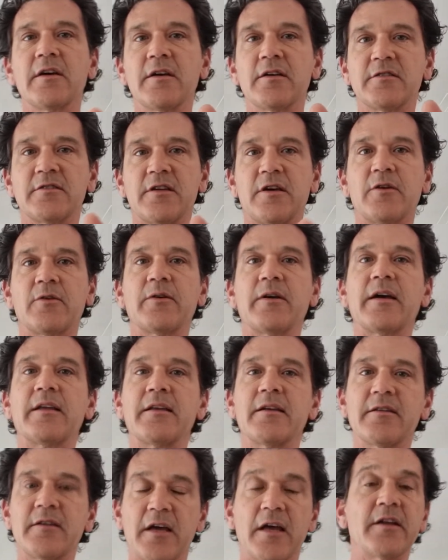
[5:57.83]
So in
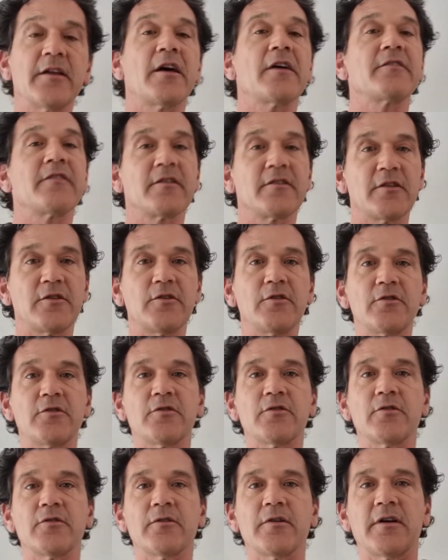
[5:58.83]
an adjusting to
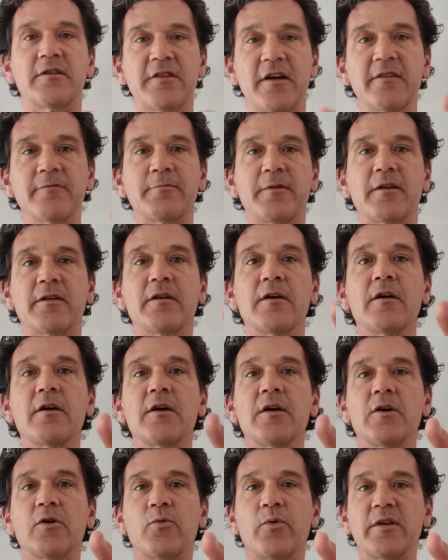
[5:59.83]
neutral adjustment,
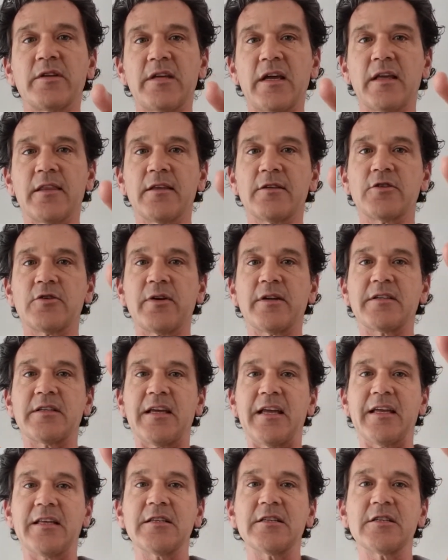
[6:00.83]
we take the joint
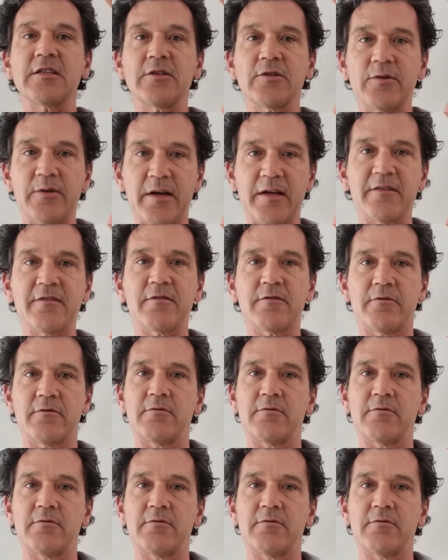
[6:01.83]
into its